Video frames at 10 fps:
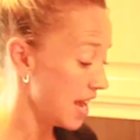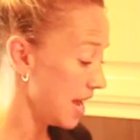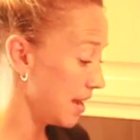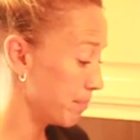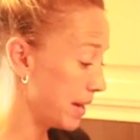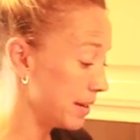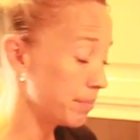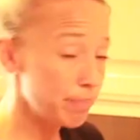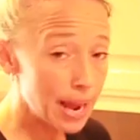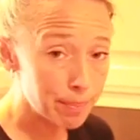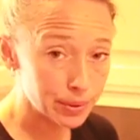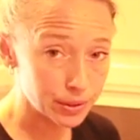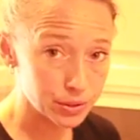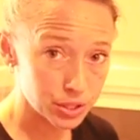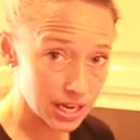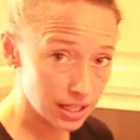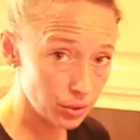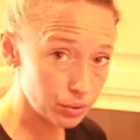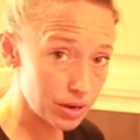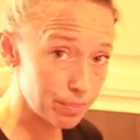but peppers, yellow
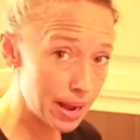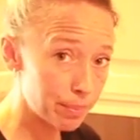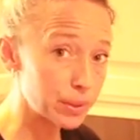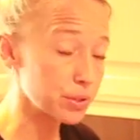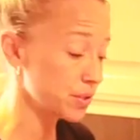and red peppers,